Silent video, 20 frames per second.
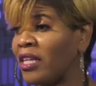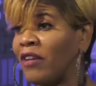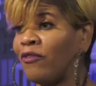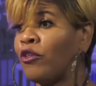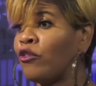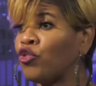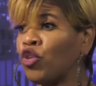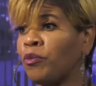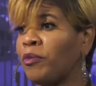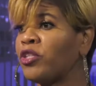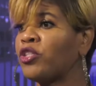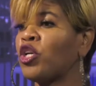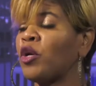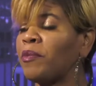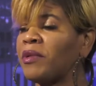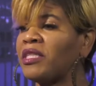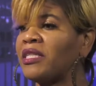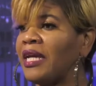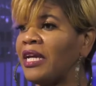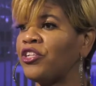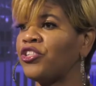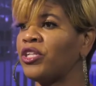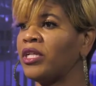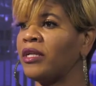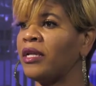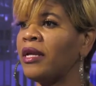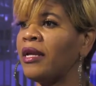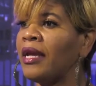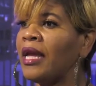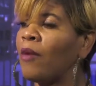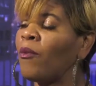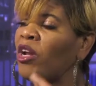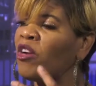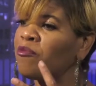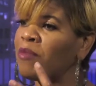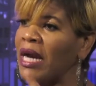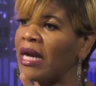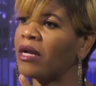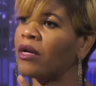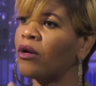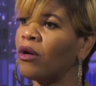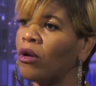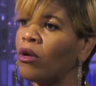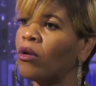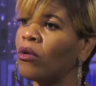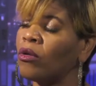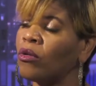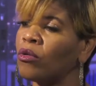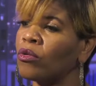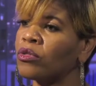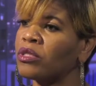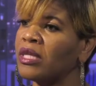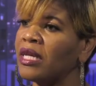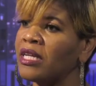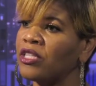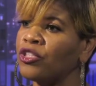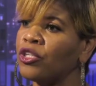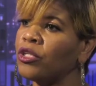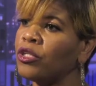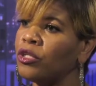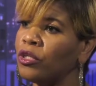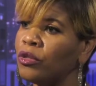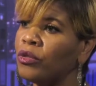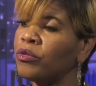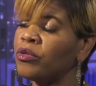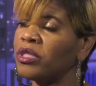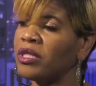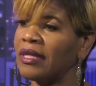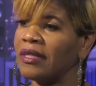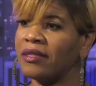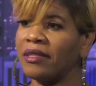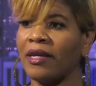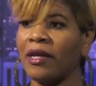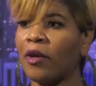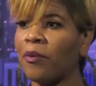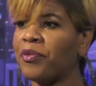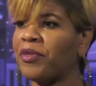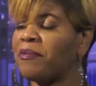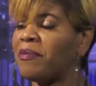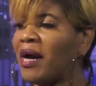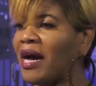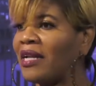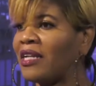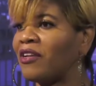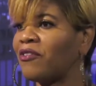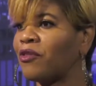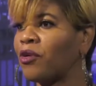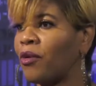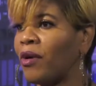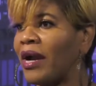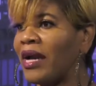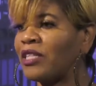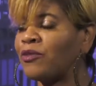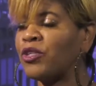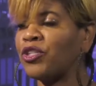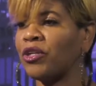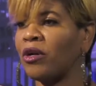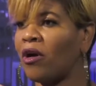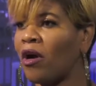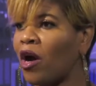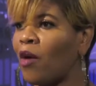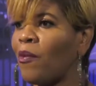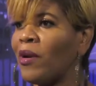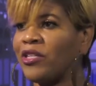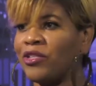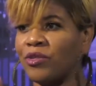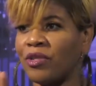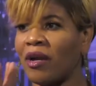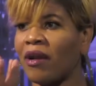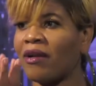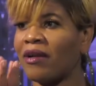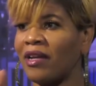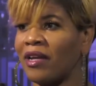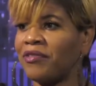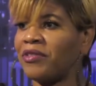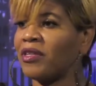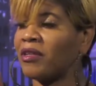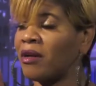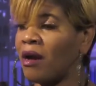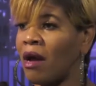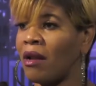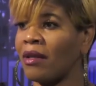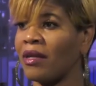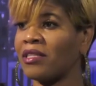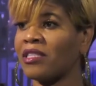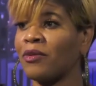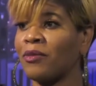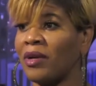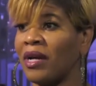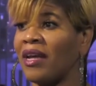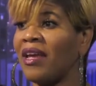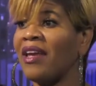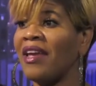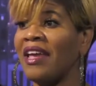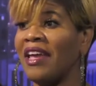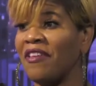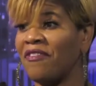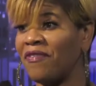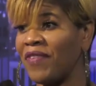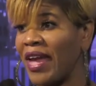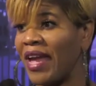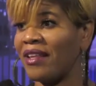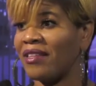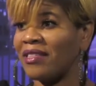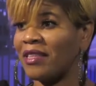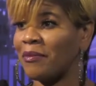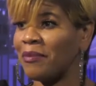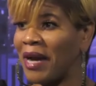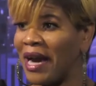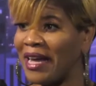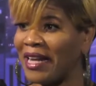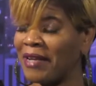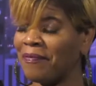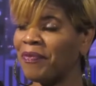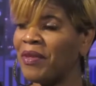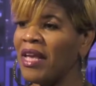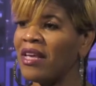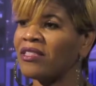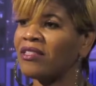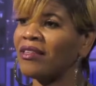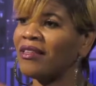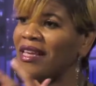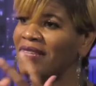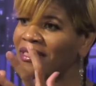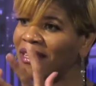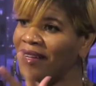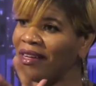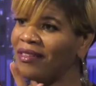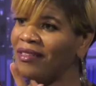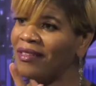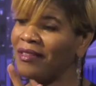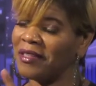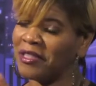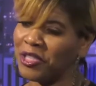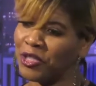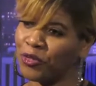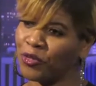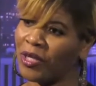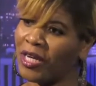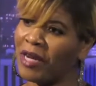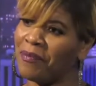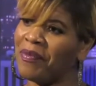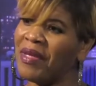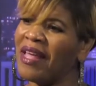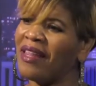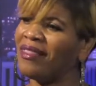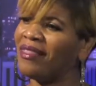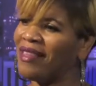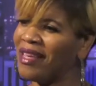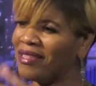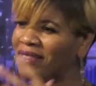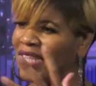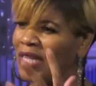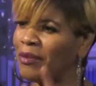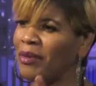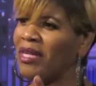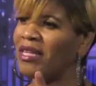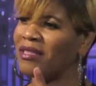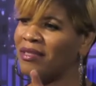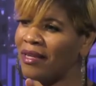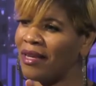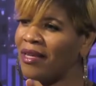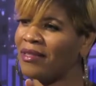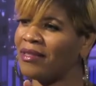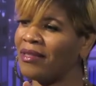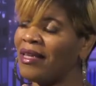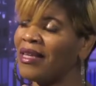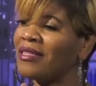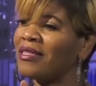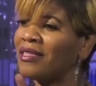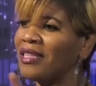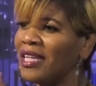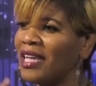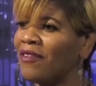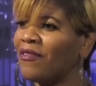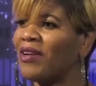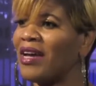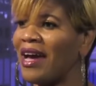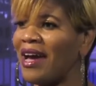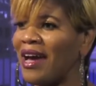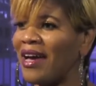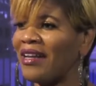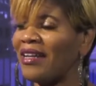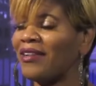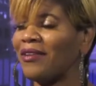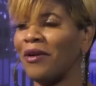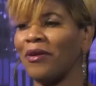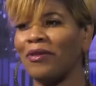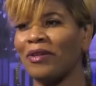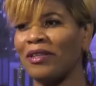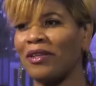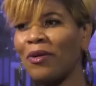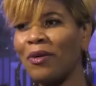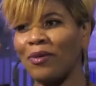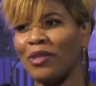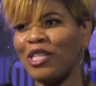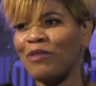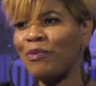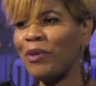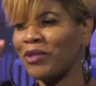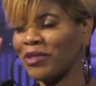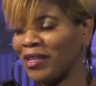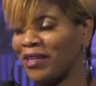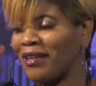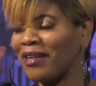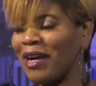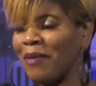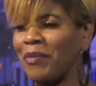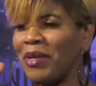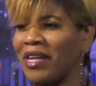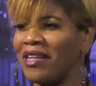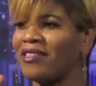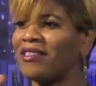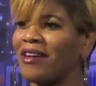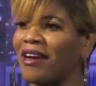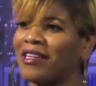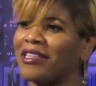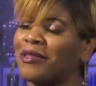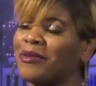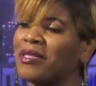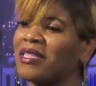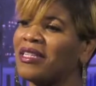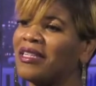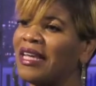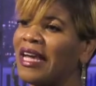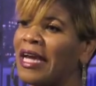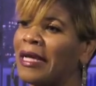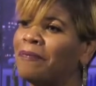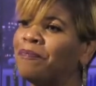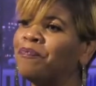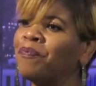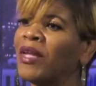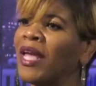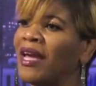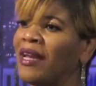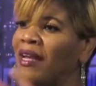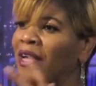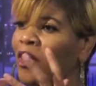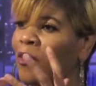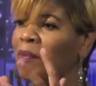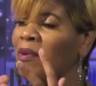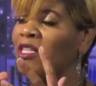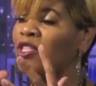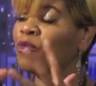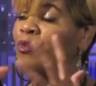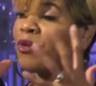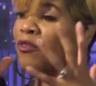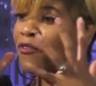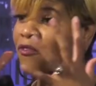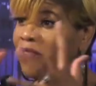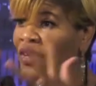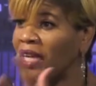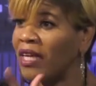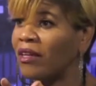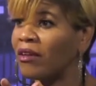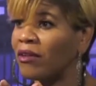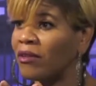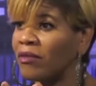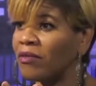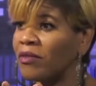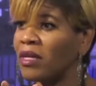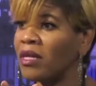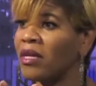gift of dream interpretation. And one of my goals is to use it to help the body of Christ. We should always use our gifts and callings to what? Advance the body. So let's get into this dream. Let's see what it says. Let's see if God and the Holy Spirit is going to come in and talk to us today and help us reveal